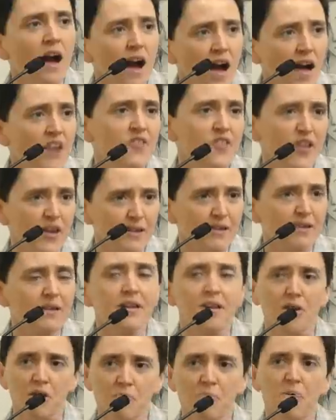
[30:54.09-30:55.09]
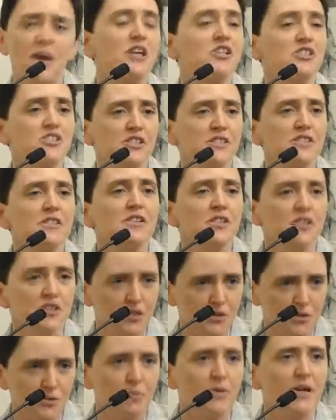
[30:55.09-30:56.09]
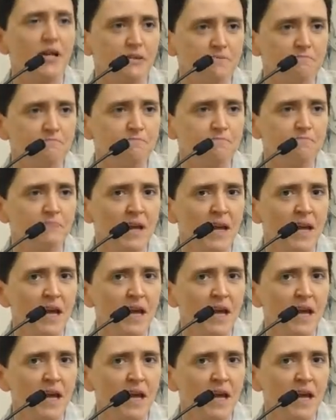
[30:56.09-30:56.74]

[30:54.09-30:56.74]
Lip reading: I think compassion should win.